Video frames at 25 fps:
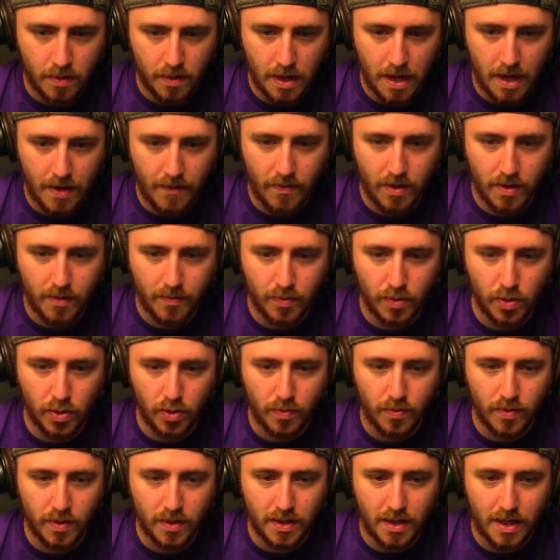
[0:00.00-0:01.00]
So every
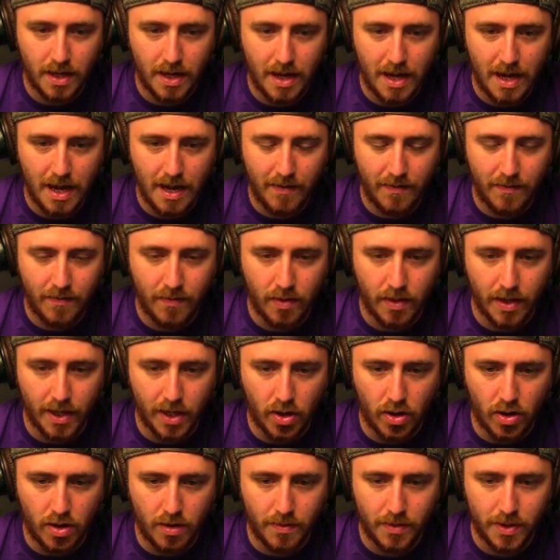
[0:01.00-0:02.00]
blueprint that I have for like
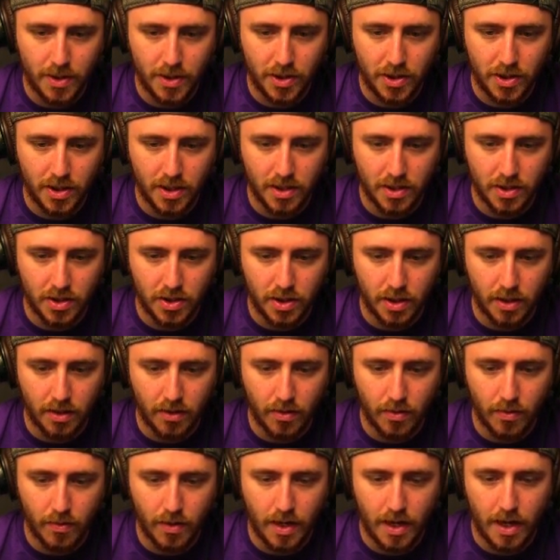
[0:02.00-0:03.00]
armor and shit is shittier
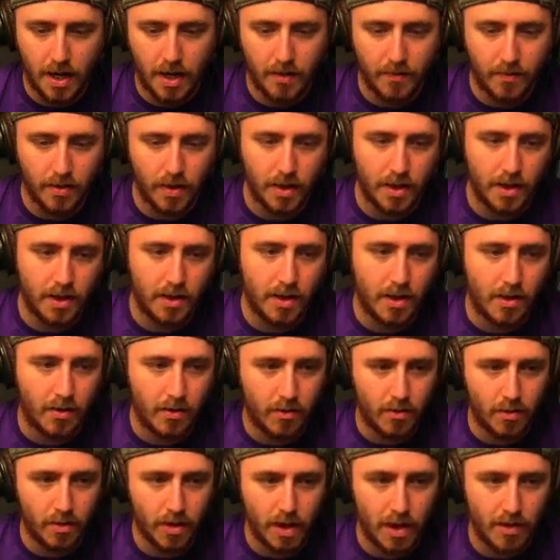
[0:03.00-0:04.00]
than what I have right now. I don't
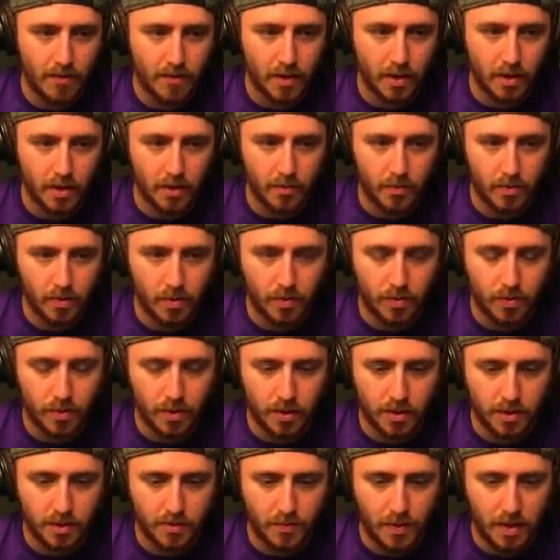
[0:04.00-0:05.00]
really have any good
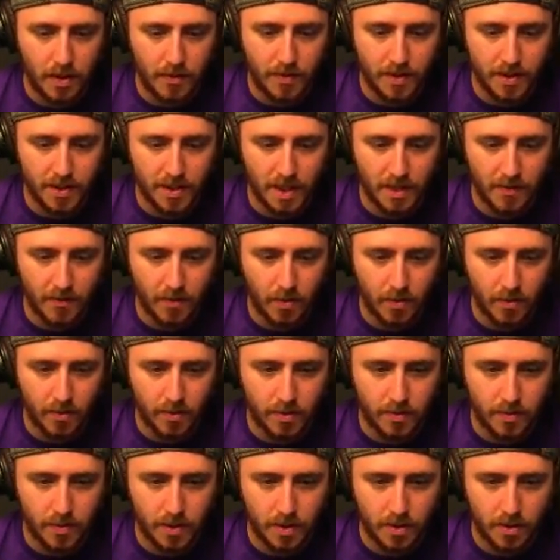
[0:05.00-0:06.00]
blueprints, but I'm gonna save all
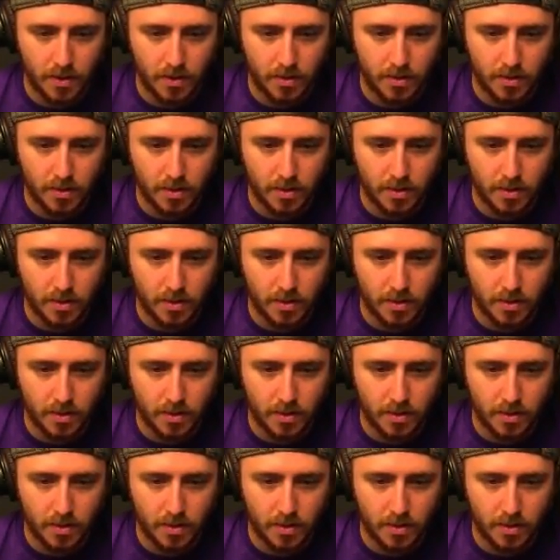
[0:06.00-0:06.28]
those materials.